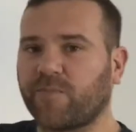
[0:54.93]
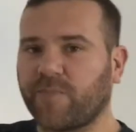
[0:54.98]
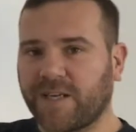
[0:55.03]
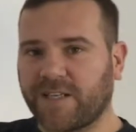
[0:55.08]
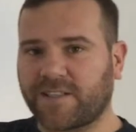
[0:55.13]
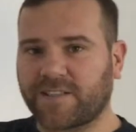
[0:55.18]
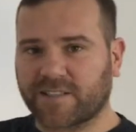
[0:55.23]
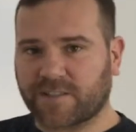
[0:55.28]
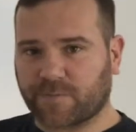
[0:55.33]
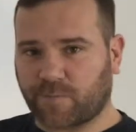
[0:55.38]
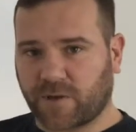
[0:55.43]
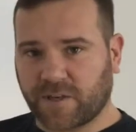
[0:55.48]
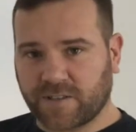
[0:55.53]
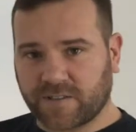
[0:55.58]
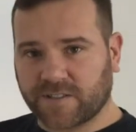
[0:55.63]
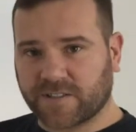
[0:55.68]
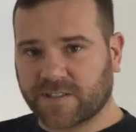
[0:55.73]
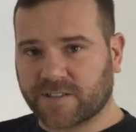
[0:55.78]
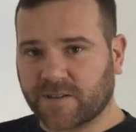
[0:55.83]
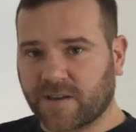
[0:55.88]
meter
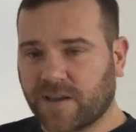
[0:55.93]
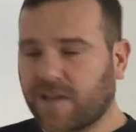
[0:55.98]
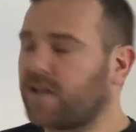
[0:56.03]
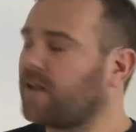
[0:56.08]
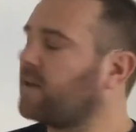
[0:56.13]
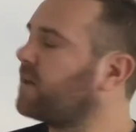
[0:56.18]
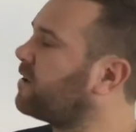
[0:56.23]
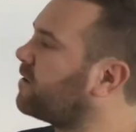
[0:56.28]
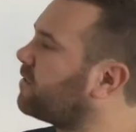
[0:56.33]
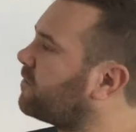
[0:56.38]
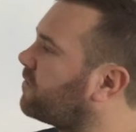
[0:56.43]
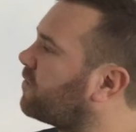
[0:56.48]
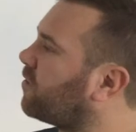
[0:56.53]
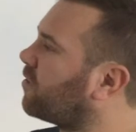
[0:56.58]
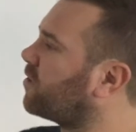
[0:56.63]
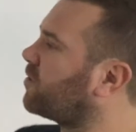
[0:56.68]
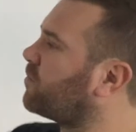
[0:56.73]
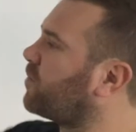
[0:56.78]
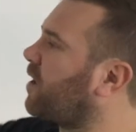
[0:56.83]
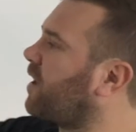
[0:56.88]
sprints,
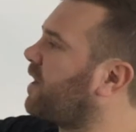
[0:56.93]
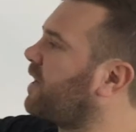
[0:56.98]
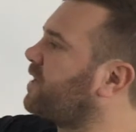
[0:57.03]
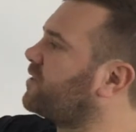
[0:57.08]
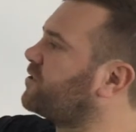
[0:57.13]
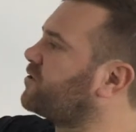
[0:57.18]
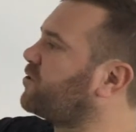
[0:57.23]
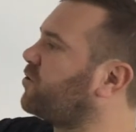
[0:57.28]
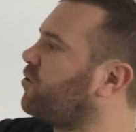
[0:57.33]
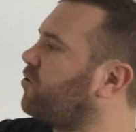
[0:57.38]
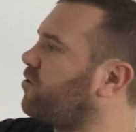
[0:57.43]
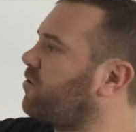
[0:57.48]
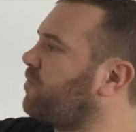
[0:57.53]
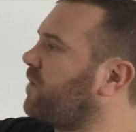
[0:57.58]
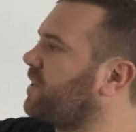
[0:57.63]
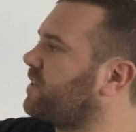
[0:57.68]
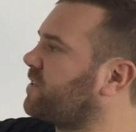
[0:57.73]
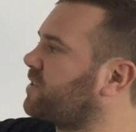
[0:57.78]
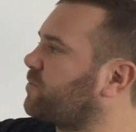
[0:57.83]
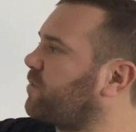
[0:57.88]
followed by a 200
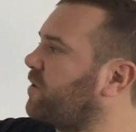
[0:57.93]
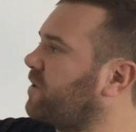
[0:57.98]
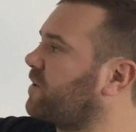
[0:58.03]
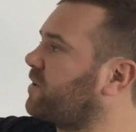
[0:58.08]
meter sprint.